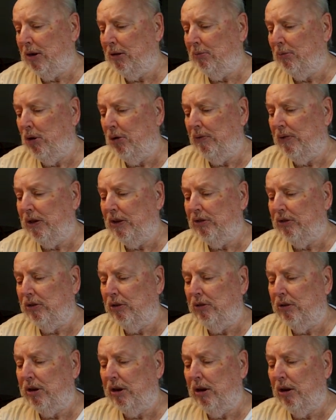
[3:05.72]
Movie
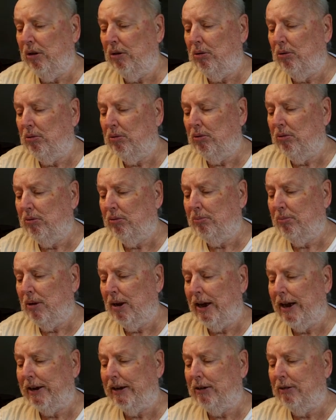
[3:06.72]
Studio
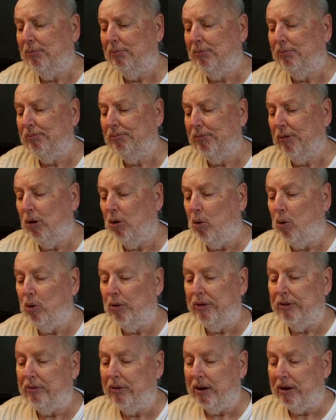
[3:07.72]
Platinum, or
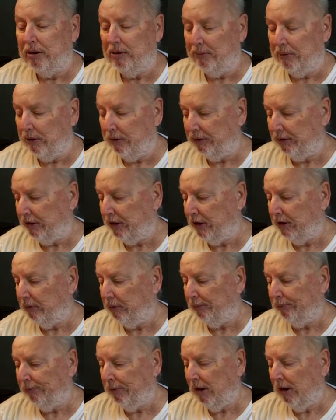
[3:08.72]
the regular version, either,